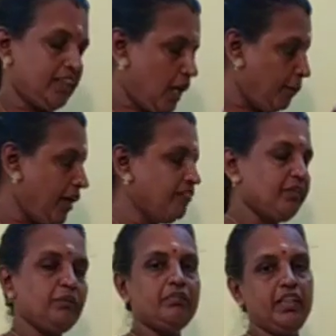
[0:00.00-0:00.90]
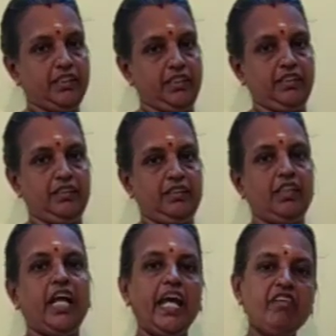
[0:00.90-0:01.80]
Apart from that,
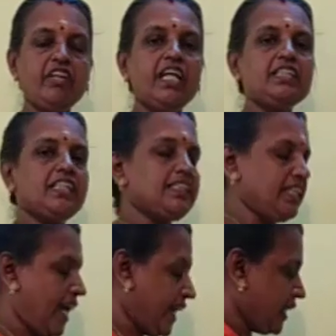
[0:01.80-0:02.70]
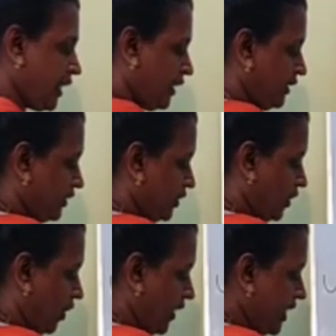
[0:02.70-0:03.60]
evidences like
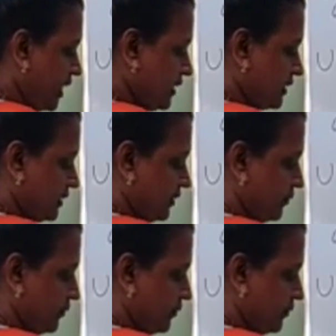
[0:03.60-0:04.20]
drawings,